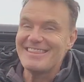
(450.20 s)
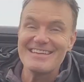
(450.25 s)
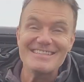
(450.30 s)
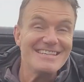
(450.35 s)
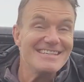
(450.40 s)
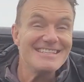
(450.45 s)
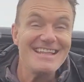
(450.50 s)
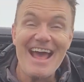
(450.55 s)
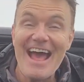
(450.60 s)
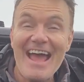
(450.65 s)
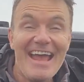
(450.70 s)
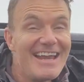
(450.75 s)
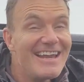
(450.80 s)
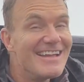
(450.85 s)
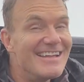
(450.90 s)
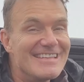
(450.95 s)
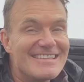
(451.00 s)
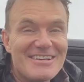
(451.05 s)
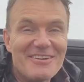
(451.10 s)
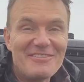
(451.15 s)
this is the
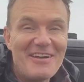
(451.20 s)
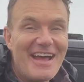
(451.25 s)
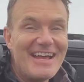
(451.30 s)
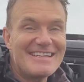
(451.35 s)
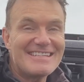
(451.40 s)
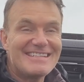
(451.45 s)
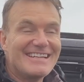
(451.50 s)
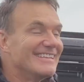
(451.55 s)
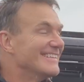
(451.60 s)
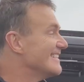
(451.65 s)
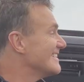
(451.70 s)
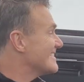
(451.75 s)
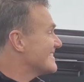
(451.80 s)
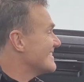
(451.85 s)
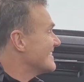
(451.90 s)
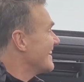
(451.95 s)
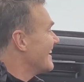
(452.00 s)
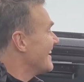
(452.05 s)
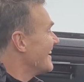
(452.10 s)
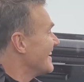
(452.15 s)
Highlands of Iceland.
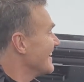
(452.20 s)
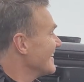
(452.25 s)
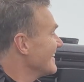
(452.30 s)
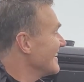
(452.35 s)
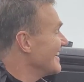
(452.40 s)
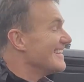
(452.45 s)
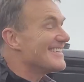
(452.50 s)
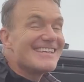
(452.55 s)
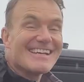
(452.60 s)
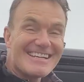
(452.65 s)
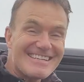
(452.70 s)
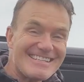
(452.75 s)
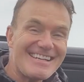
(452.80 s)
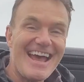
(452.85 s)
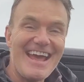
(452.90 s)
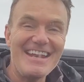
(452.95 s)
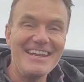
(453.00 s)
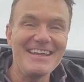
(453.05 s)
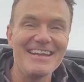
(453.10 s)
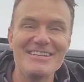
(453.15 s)
It's
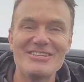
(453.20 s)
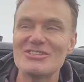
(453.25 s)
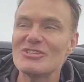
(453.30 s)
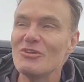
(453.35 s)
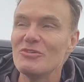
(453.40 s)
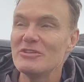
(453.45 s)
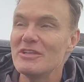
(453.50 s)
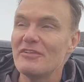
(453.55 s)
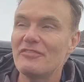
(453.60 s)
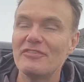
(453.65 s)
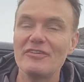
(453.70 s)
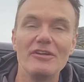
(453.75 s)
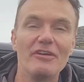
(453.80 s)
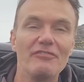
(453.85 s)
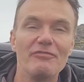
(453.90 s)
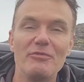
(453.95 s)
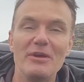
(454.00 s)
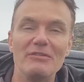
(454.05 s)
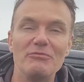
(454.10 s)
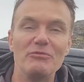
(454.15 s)
exciting. It's so different
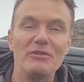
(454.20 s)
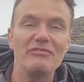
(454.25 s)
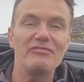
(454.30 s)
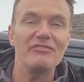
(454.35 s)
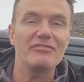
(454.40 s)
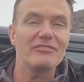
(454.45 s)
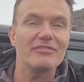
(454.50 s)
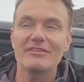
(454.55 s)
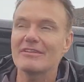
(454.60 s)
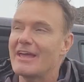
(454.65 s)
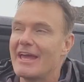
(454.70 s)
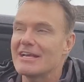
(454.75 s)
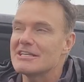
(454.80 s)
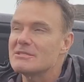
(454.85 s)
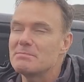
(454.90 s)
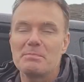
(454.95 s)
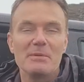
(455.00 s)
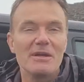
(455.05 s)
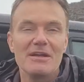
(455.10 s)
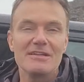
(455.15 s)
of what we've
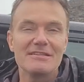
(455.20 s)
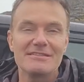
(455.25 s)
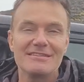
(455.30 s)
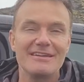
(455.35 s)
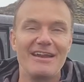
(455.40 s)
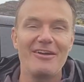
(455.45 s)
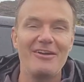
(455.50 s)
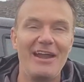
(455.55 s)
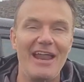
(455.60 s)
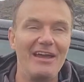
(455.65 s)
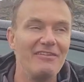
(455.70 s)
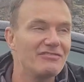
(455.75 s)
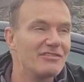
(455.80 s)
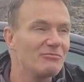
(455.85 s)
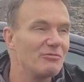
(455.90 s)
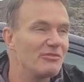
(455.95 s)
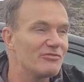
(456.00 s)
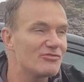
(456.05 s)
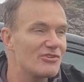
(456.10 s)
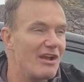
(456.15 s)
experienced in our
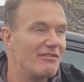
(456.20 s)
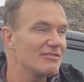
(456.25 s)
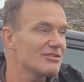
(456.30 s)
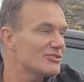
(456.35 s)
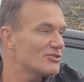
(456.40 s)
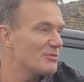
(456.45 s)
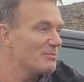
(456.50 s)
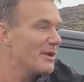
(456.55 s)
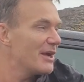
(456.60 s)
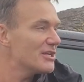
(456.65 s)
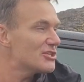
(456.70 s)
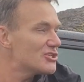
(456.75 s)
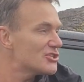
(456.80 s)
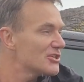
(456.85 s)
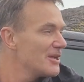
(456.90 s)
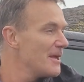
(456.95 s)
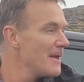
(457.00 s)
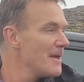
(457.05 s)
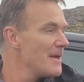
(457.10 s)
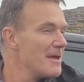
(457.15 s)
lifetime. We've traveled so much,
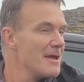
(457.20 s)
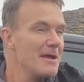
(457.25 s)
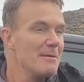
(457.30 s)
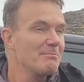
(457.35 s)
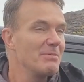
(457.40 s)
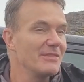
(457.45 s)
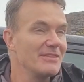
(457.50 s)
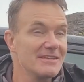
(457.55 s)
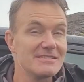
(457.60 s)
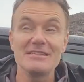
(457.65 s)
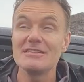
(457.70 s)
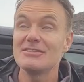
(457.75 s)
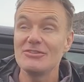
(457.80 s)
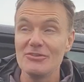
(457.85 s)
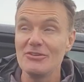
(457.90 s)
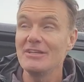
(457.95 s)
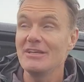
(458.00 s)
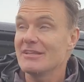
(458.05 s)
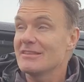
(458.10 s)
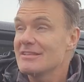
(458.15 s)
but this is
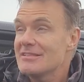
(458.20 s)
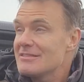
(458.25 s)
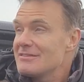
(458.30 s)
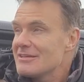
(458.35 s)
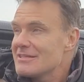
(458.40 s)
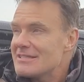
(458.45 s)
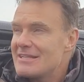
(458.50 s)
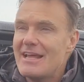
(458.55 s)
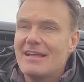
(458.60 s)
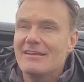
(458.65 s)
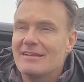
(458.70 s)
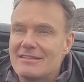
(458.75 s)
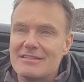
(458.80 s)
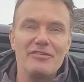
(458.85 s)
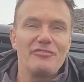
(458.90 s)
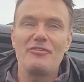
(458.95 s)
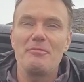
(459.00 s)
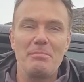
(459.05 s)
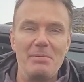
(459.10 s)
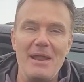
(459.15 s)
unique. This looks like a
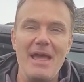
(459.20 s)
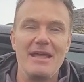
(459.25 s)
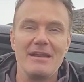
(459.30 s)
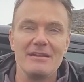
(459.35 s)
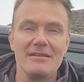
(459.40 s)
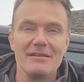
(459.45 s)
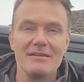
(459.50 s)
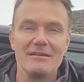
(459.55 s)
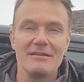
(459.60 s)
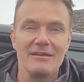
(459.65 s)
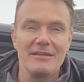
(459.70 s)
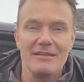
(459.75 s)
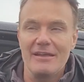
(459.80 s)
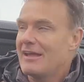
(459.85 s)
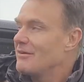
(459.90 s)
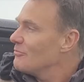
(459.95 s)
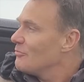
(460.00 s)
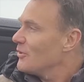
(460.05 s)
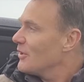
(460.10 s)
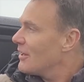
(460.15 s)
different planet, literally,
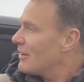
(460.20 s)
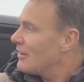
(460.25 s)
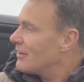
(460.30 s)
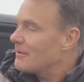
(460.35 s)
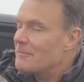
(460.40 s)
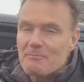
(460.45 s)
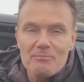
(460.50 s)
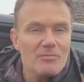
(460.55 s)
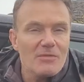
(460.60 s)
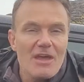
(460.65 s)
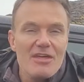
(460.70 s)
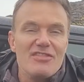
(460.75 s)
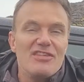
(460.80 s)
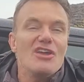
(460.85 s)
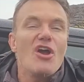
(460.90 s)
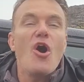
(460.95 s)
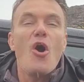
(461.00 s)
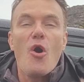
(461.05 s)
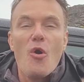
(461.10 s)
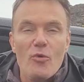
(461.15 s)
and we are
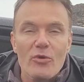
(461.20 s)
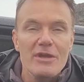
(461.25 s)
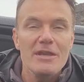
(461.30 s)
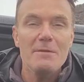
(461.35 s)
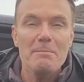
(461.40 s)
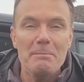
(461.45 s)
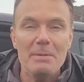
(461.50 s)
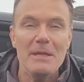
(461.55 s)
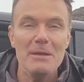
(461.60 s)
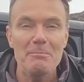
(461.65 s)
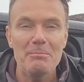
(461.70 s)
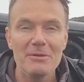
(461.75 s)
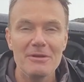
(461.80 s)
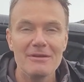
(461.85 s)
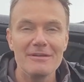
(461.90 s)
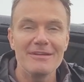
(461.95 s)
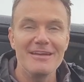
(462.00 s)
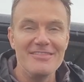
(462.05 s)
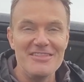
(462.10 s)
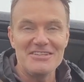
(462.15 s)
the only
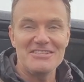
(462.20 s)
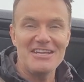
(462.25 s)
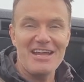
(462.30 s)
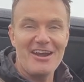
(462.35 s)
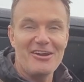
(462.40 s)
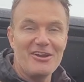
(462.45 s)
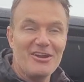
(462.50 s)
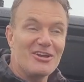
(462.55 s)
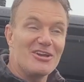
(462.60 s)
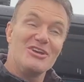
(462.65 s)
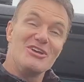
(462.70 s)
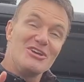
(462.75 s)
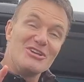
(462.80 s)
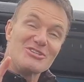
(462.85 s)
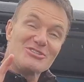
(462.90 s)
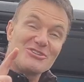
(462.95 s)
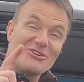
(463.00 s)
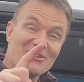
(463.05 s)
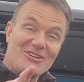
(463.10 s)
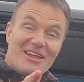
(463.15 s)
people in this area.
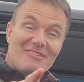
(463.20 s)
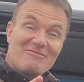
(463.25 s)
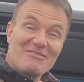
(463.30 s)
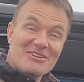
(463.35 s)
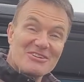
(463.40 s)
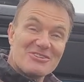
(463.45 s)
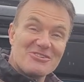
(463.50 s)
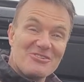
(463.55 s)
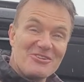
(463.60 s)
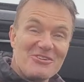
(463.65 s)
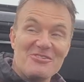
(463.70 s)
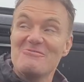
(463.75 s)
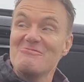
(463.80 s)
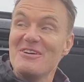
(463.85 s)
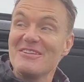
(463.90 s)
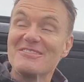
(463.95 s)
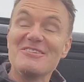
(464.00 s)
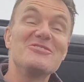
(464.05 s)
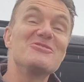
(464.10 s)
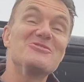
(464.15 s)
So let me show you
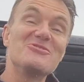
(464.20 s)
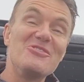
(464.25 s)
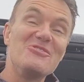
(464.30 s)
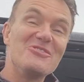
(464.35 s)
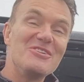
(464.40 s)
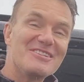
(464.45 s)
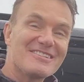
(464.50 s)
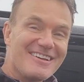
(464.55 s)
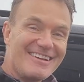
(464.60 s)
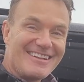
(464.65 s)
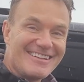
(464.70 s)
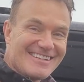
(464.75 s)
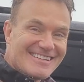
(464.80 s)
what the drone is going to